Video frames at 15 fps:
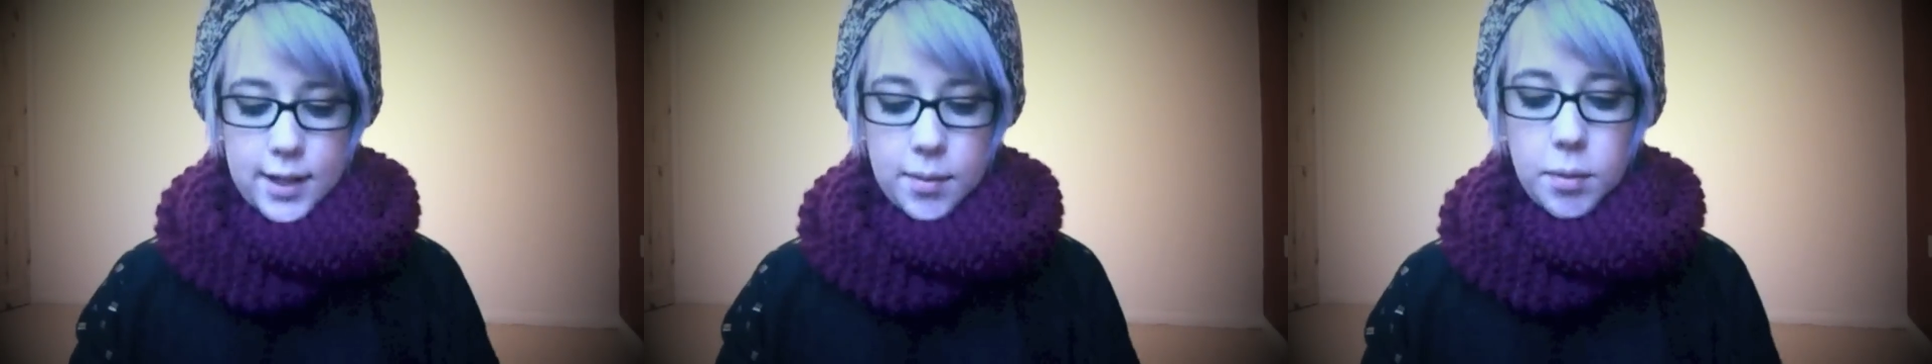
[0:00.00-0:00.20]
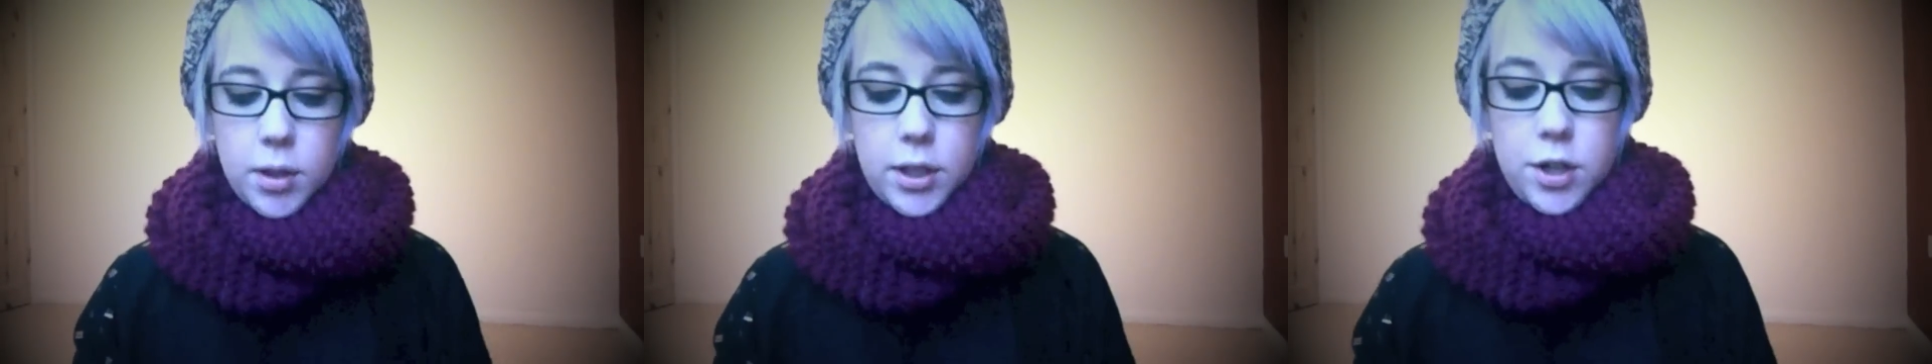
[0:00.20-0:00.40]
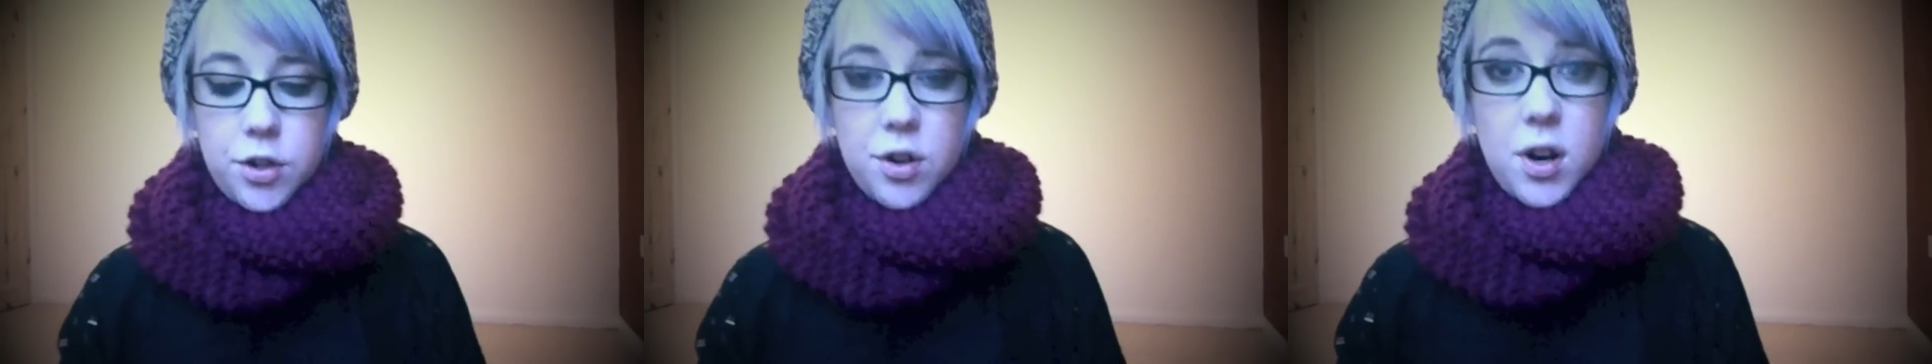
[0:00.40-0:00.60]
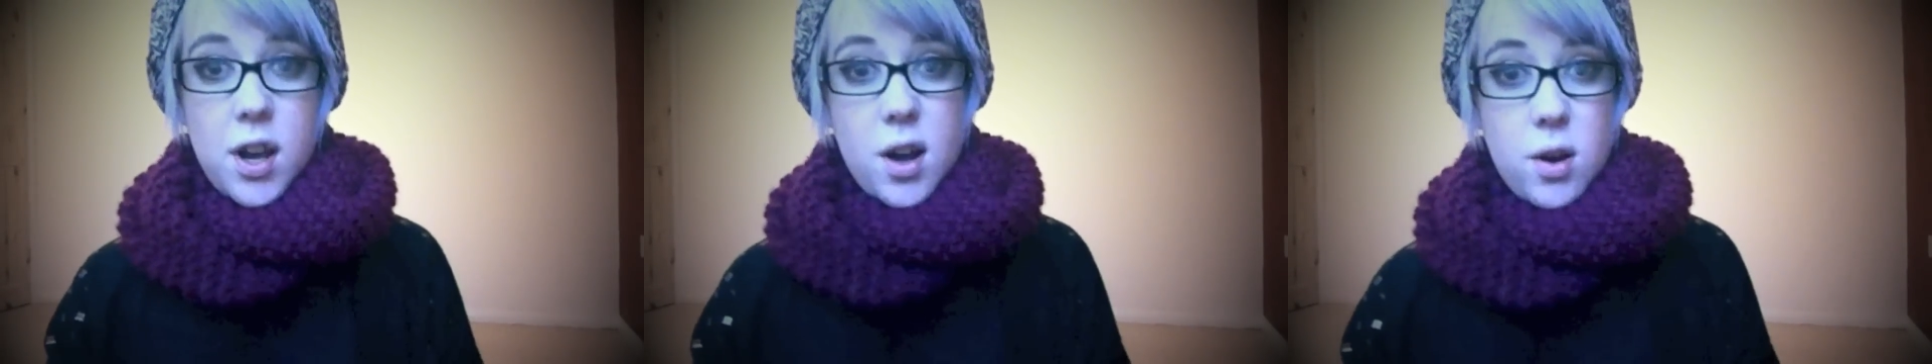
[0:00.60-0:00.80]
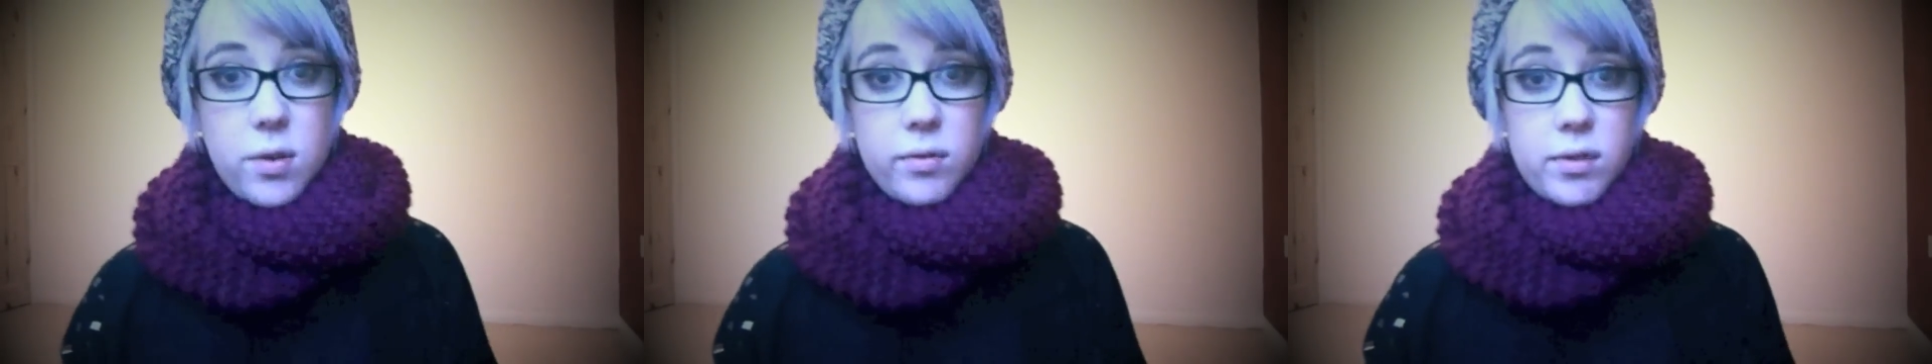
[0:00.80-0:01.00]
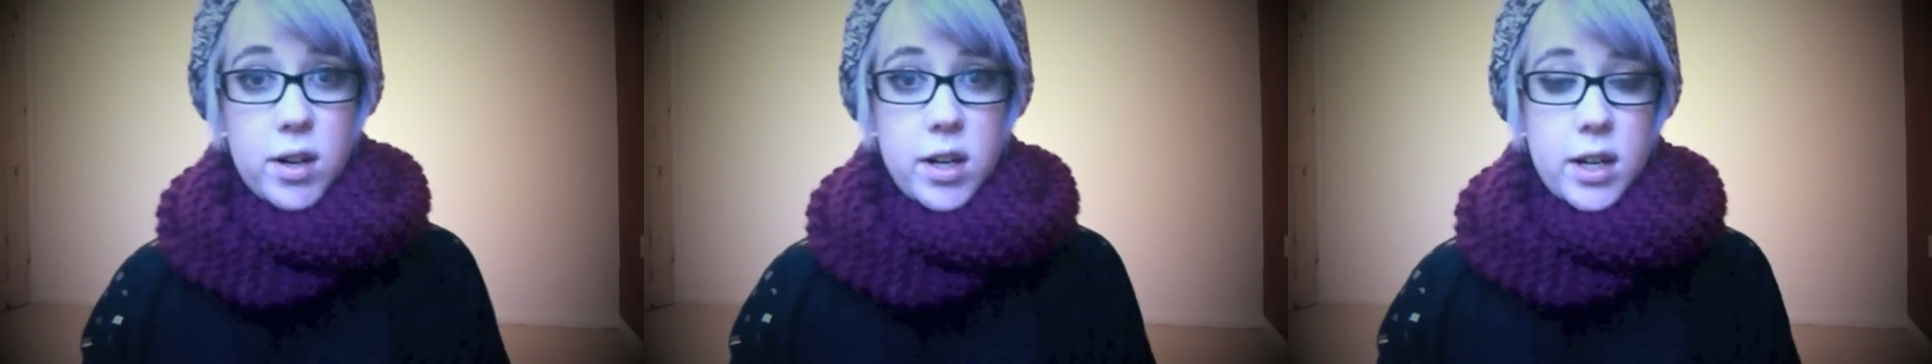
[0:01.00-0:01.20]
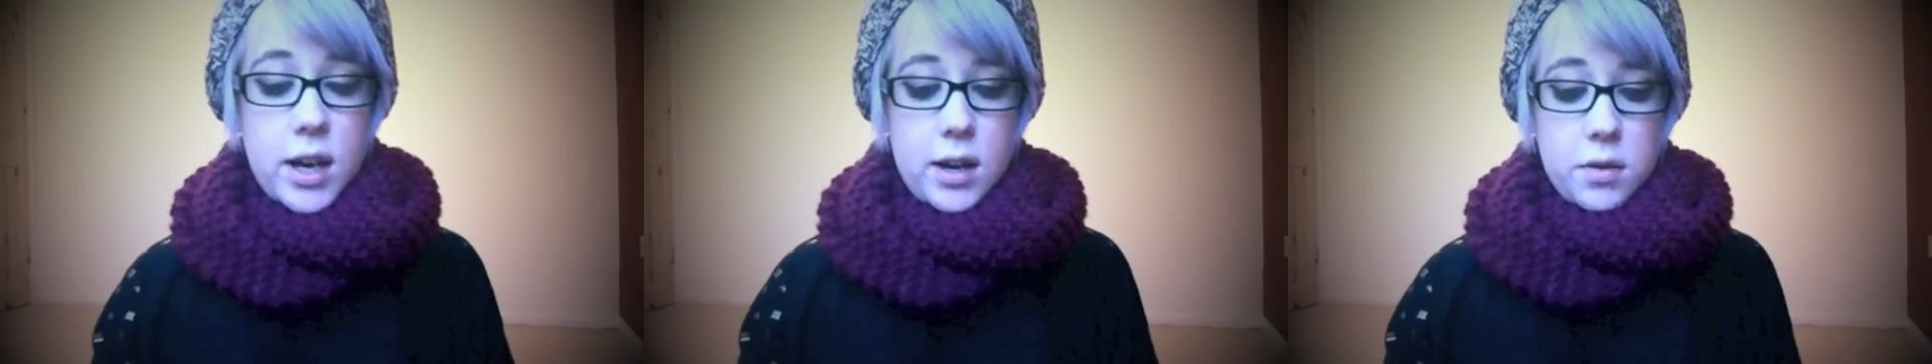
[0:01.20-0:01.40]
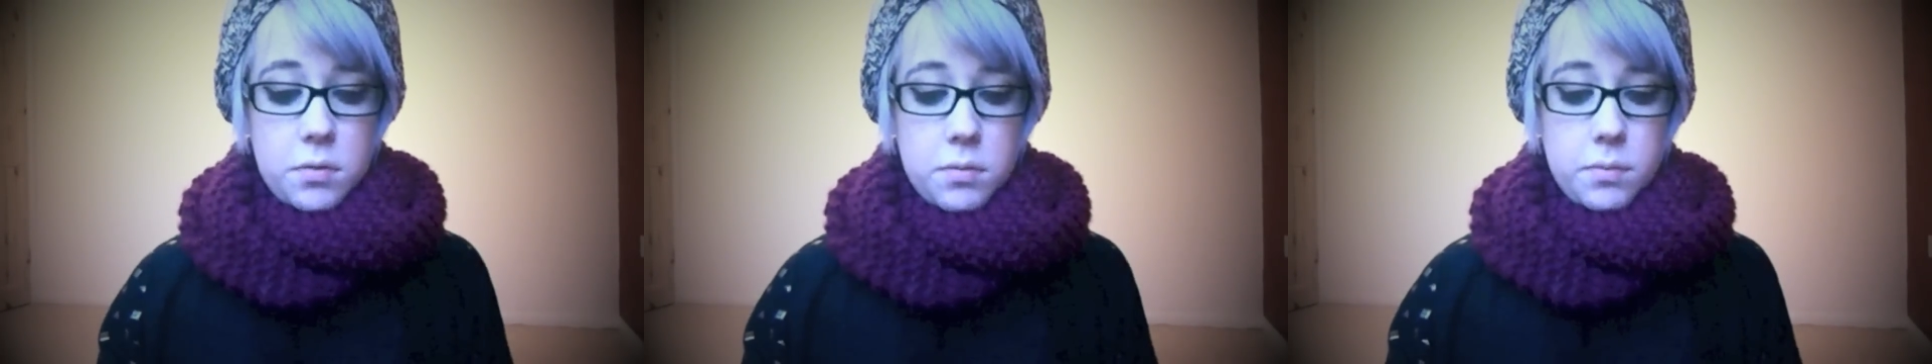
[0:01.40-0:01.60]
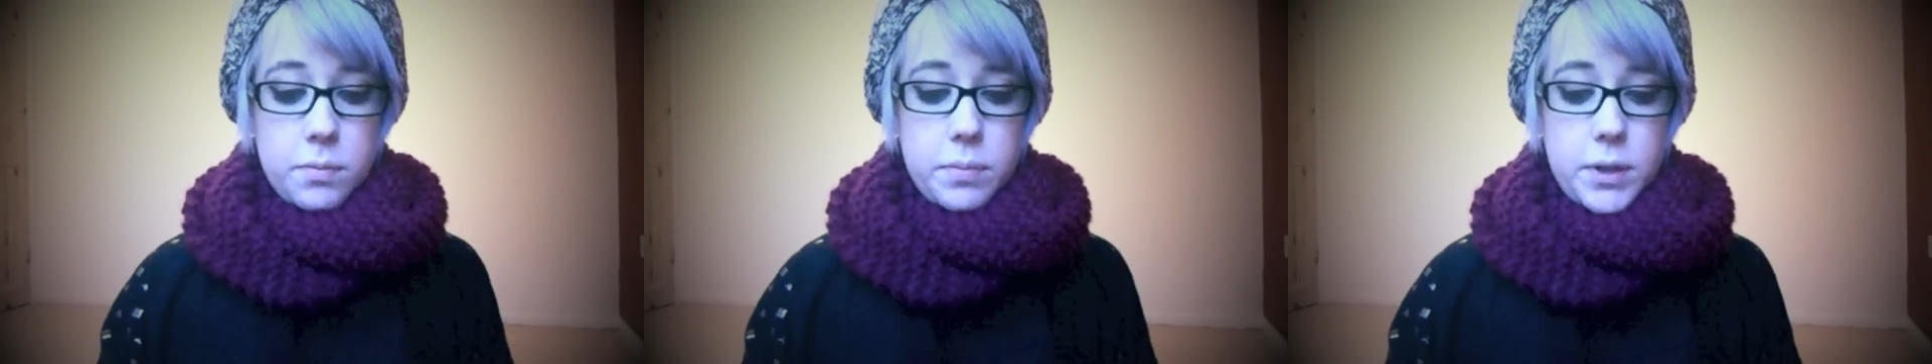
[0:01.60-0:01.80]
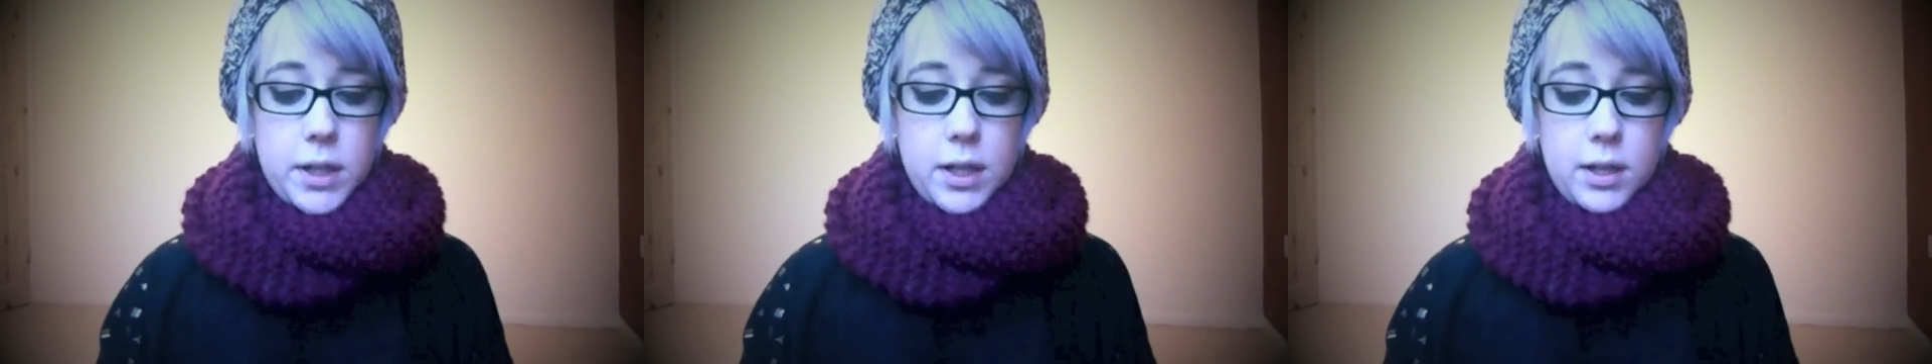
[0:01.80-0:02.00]
I'm not going to try it on right now
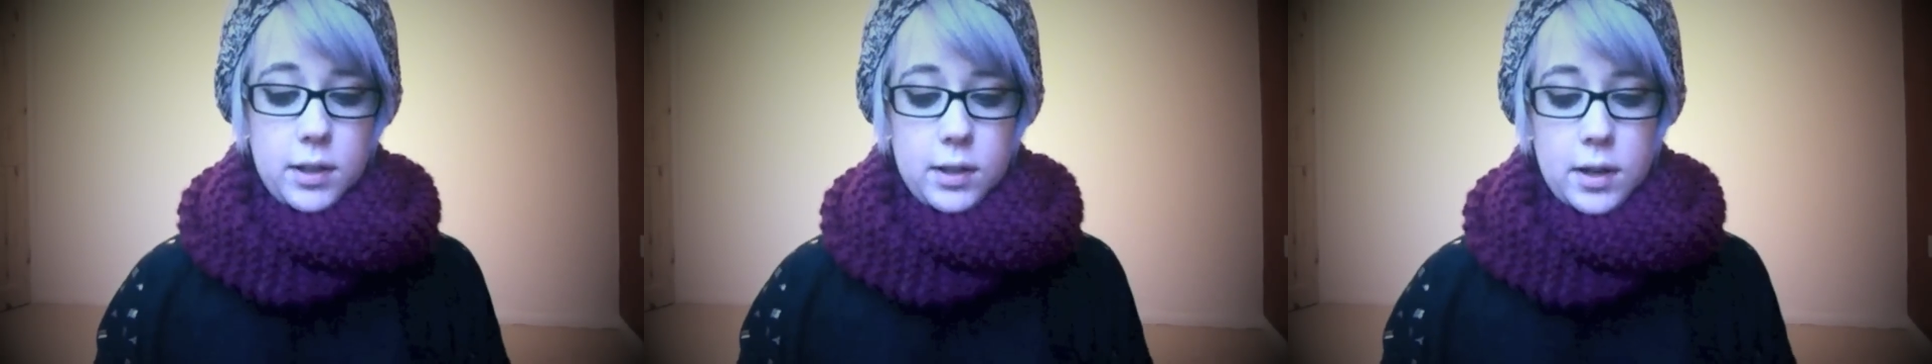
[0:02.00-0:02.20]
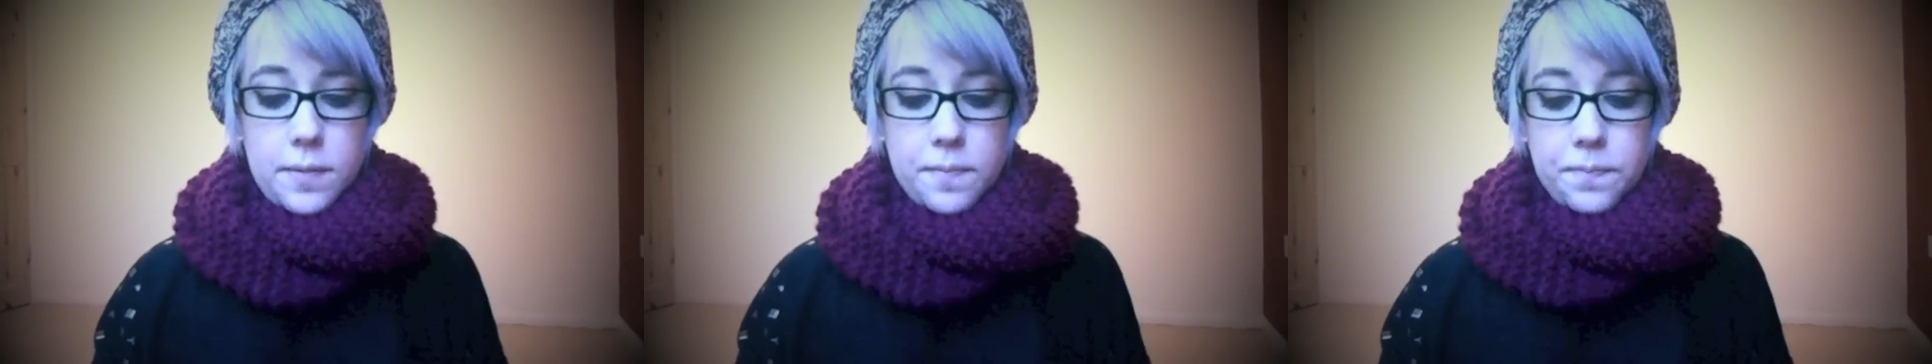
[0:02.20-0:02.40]
because